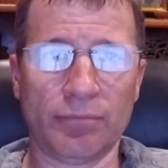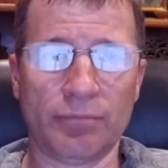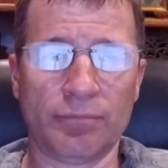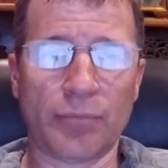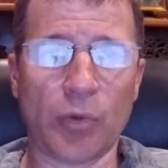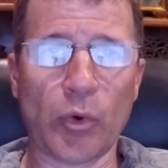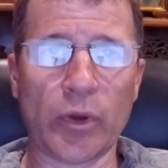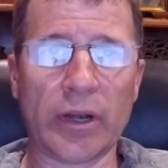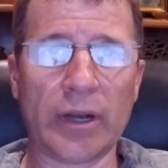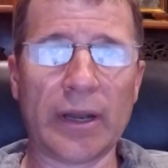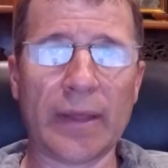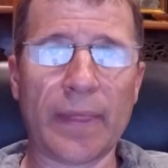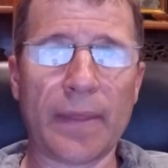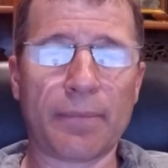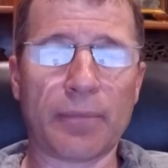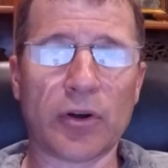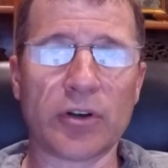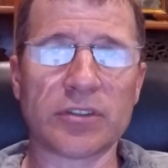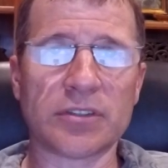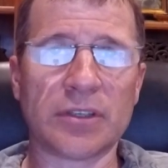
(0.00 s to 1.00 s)
pointed at the
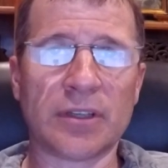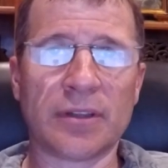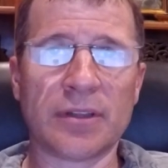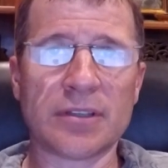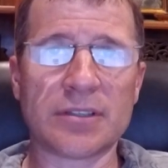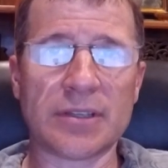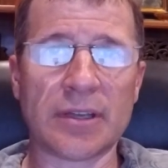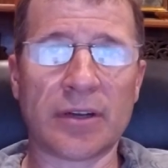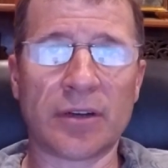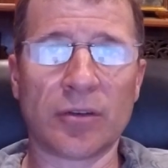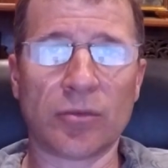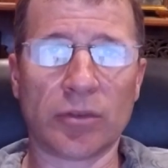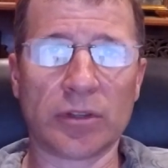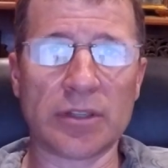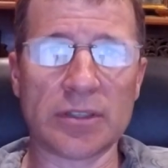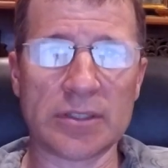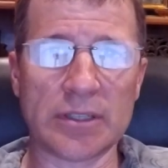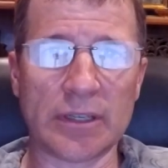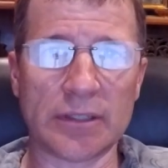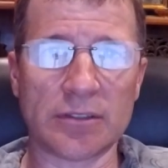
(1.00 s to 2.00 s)
person in the center with
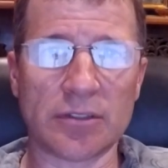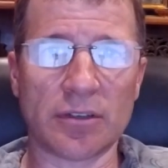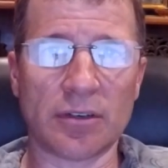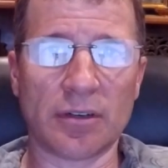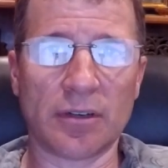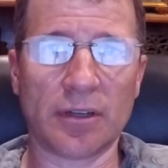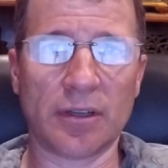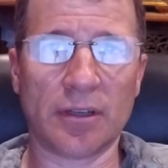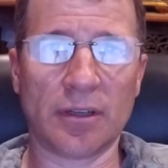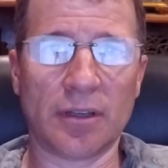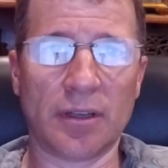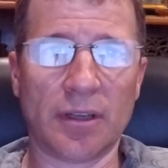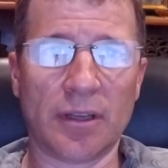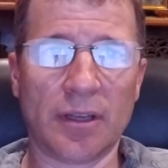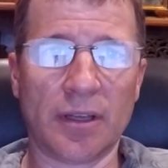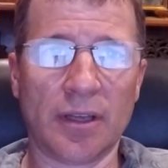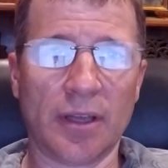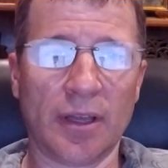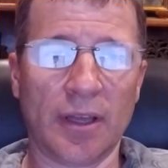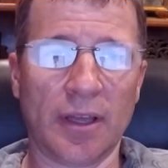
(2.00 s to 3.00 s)
the sensor.
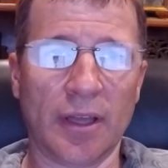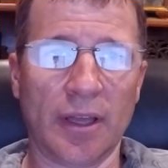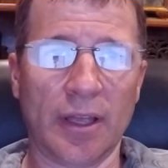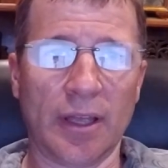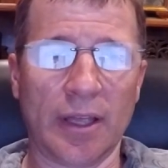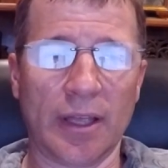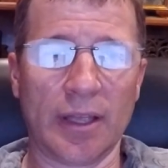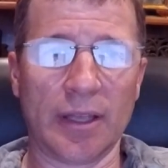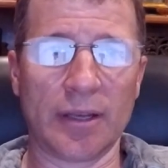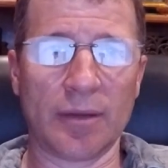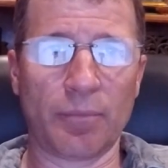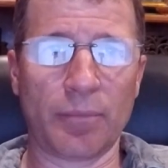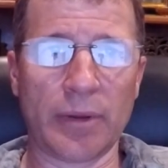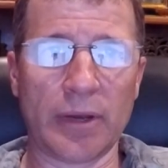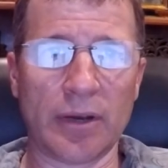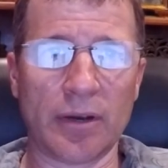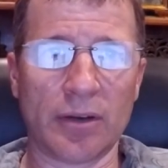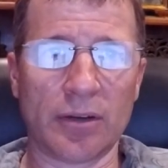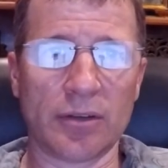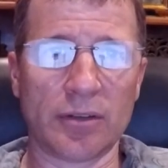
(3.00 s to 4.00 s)
It
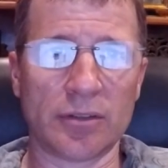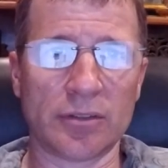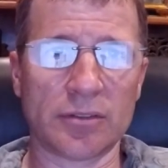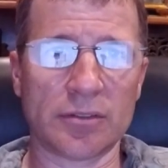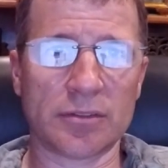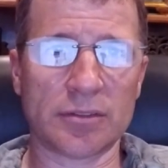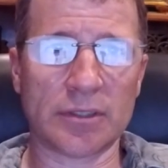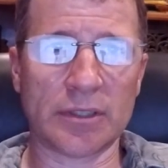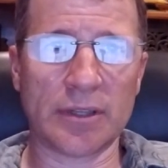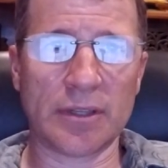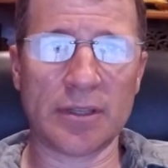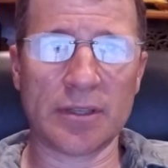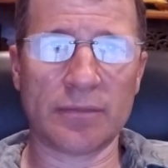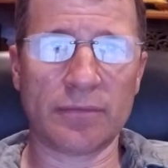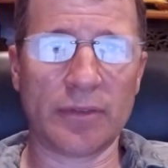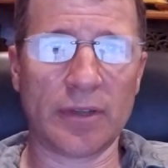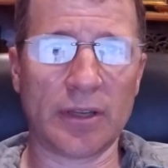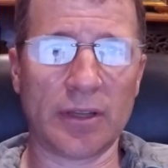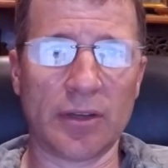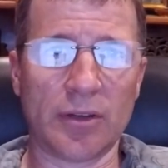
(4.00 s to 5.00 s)
appears in this
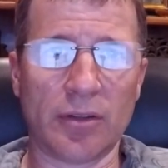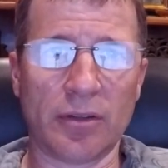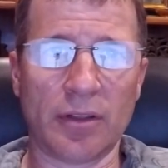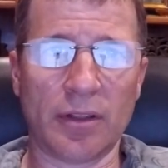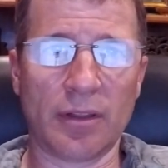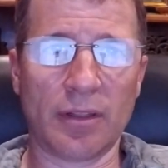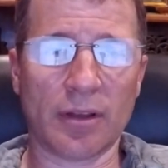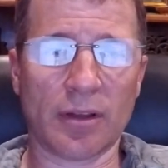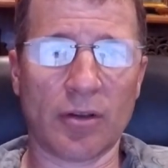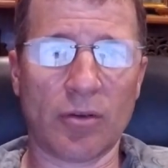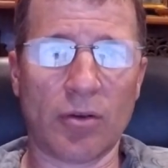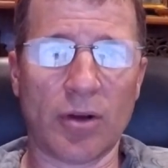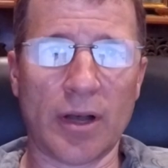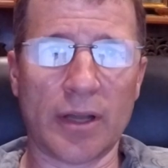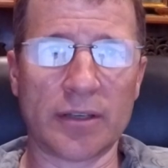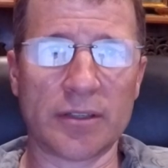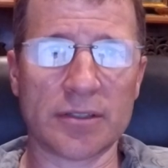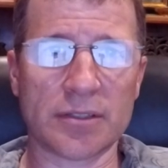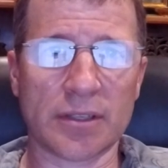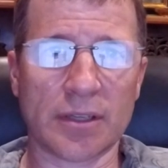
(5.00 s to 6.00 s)
video that the
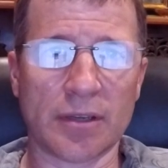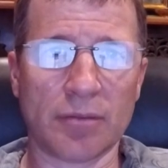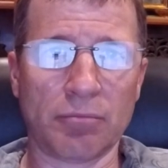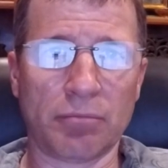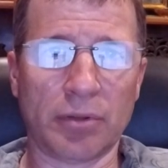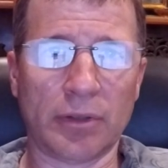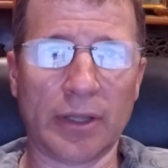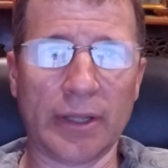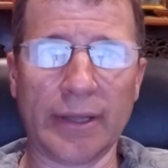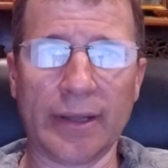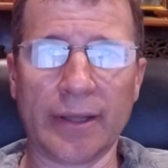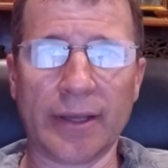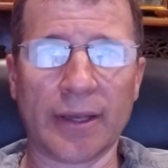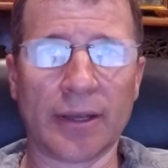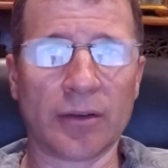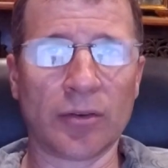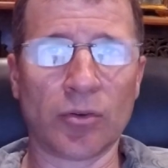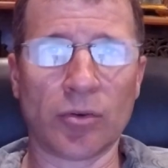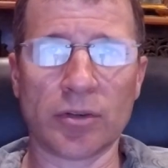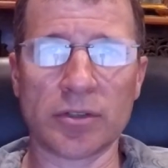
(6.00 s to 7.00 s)
quad just completely
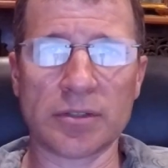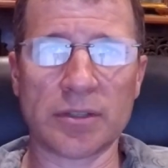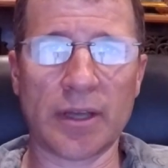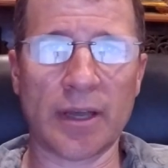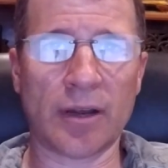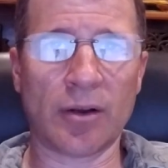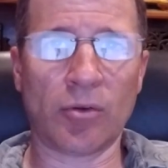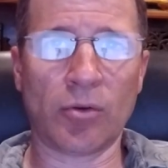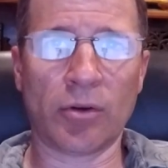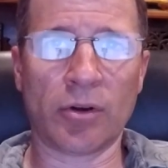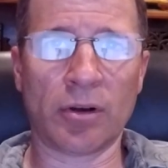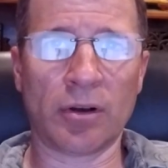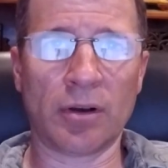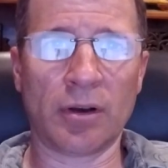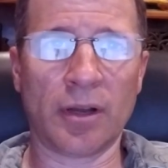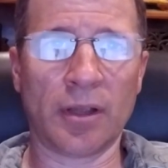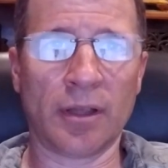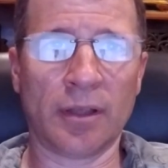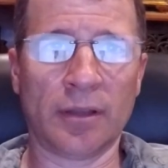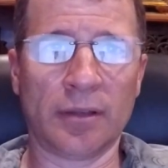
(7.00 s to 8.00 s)
ignores that order
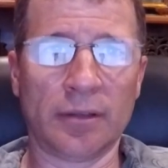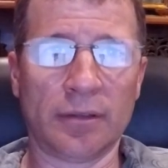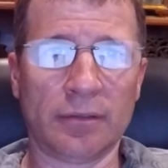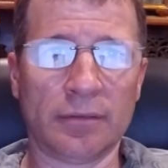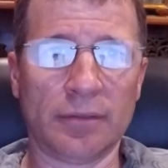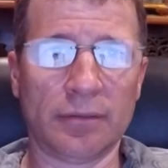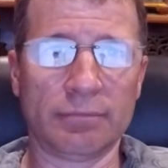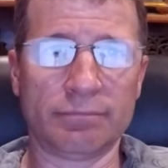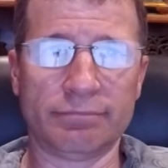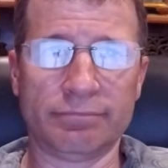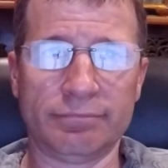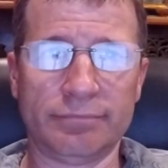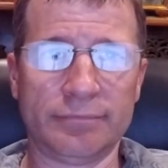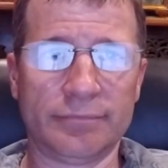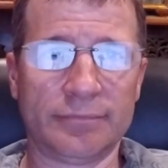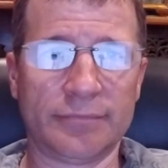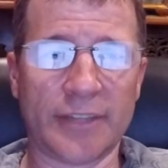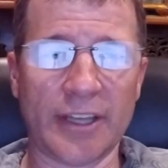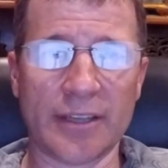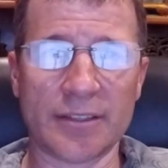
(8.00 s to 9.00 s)
and
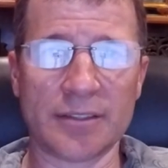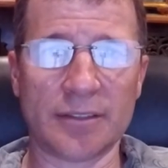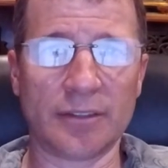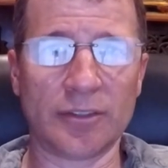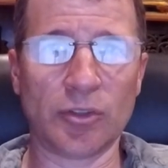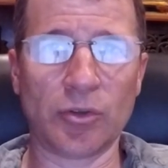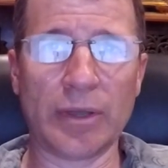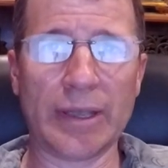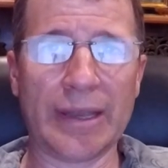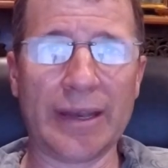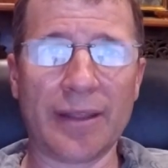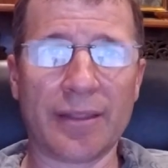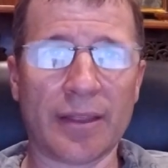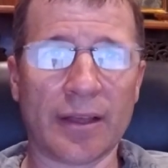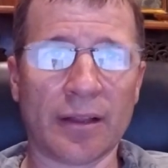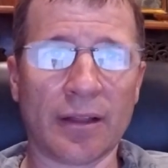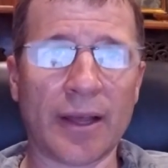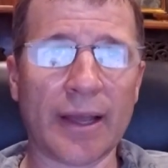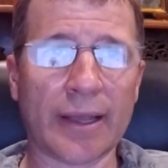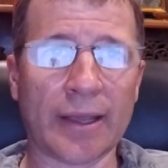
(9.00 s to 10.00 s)
doesn't do
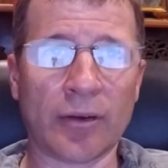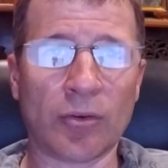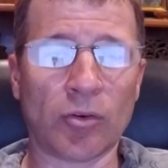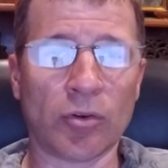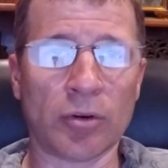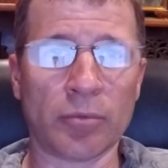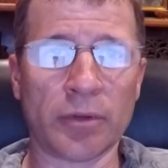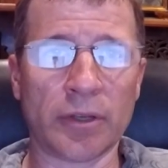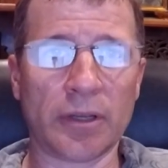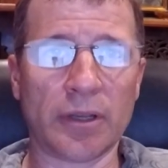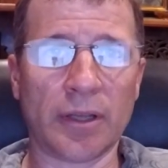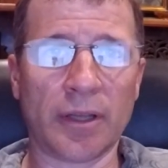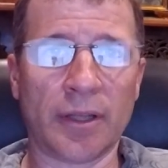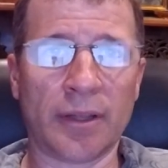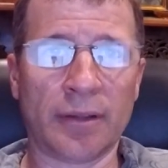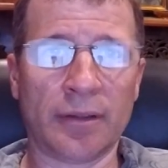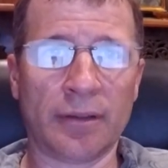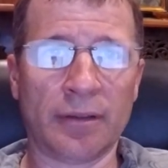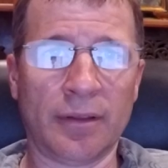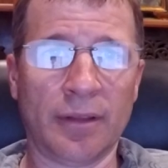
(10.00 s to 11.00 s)
anything like an orbit,
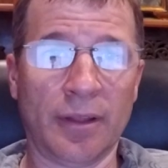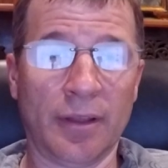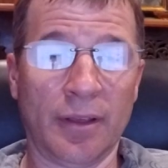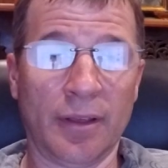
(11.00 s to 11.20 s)
and